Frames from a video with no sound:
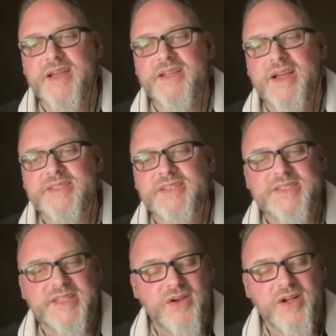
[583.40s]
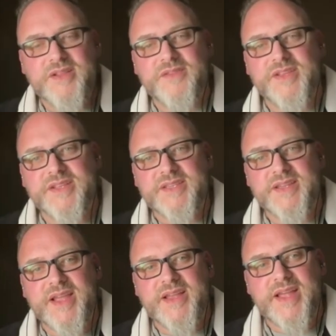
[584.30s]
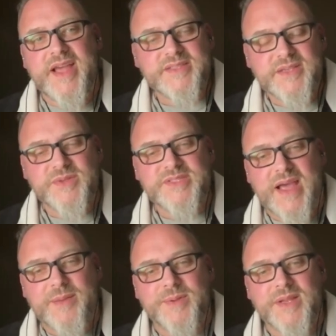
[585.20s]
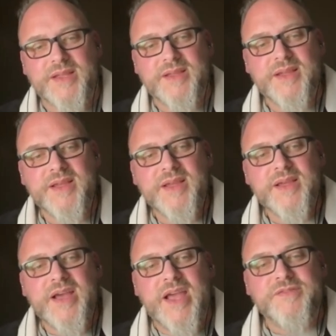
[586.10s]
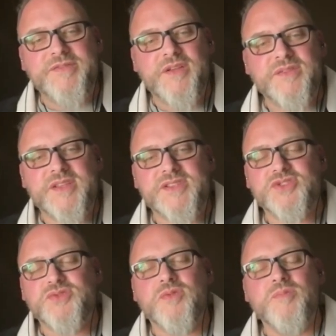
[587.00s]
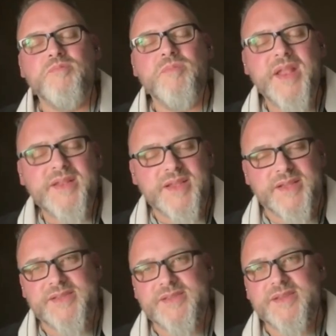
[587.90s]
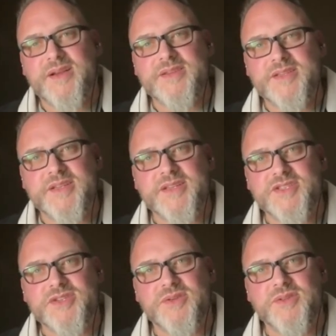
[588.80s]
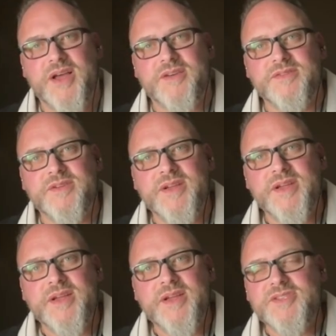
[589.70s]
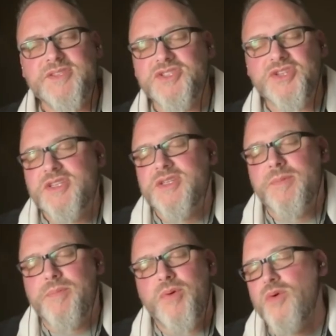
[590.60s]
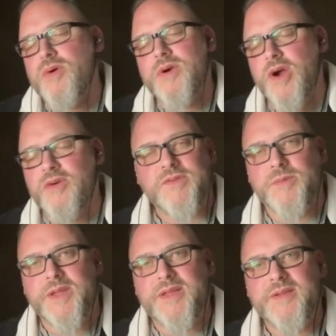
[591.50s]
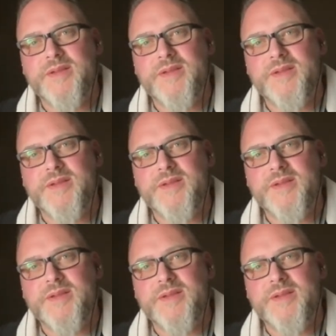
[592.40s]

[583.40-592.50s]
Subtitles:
I got to see all of this. And as it was happening, I felt this tremendous unconditional love just start to pour over me.